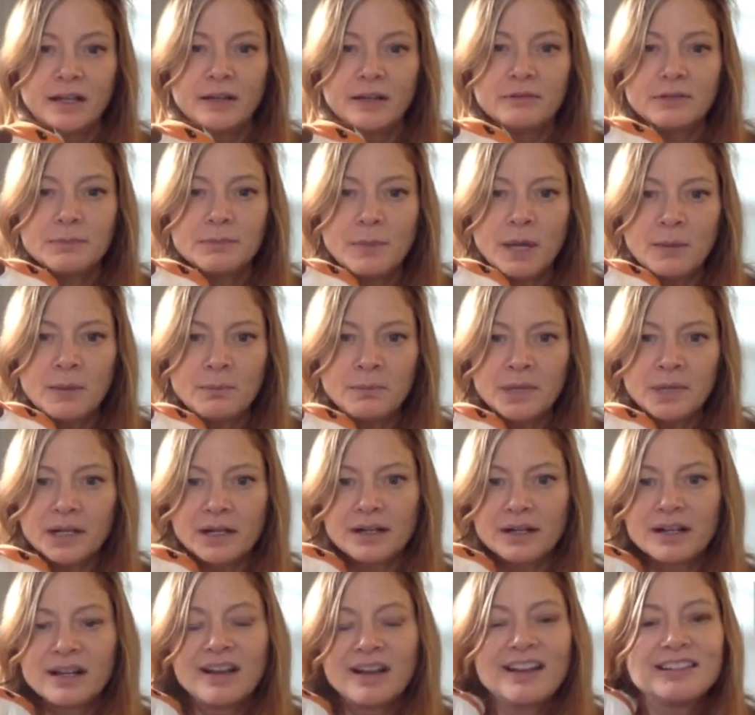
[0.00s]
Remember,
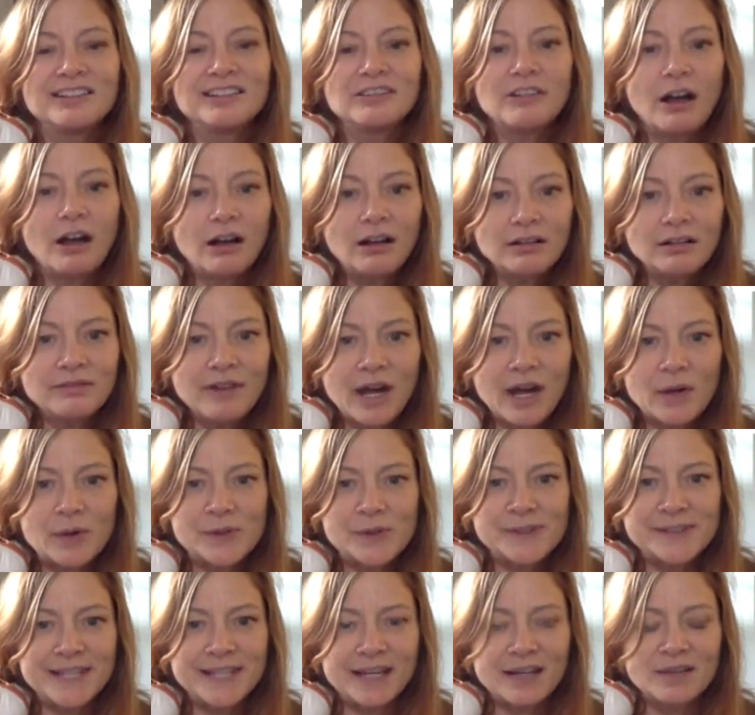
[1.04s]
long
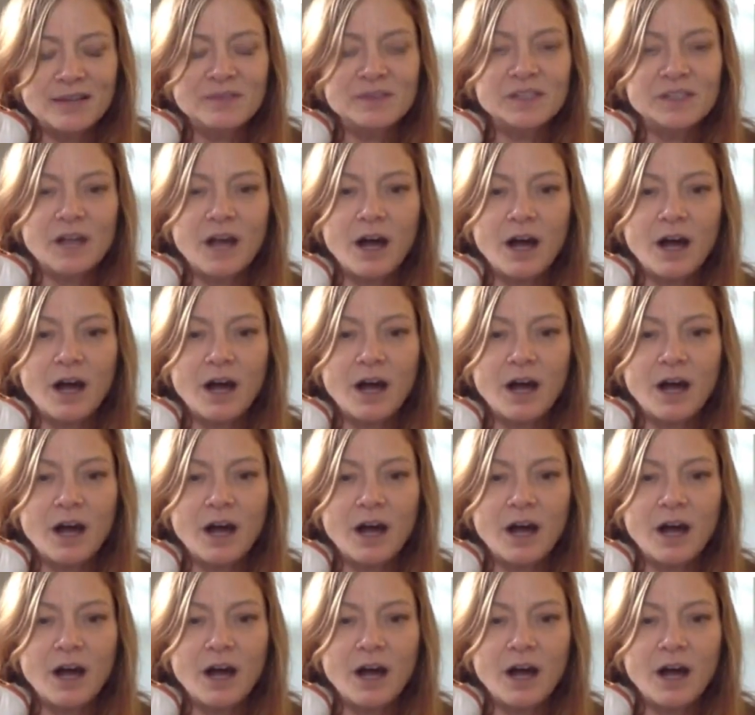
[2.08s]
vowel sounds